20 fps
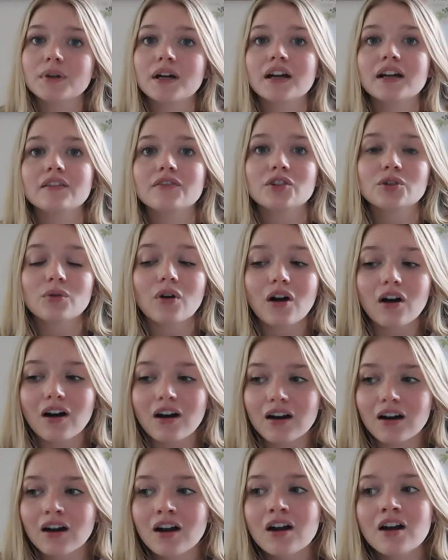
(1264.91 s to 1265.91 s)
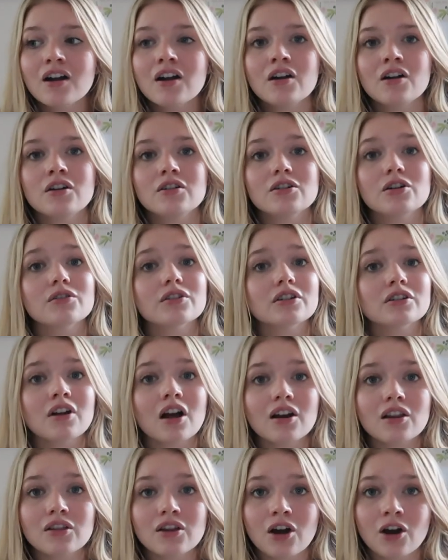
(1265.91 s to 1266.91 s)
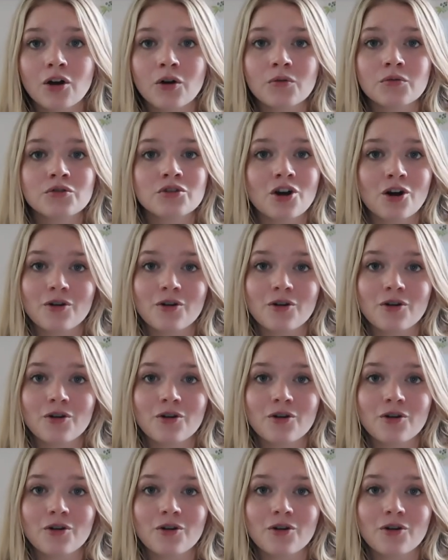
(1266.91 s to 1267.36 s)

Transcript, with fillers: but if you are, know that you're not alone.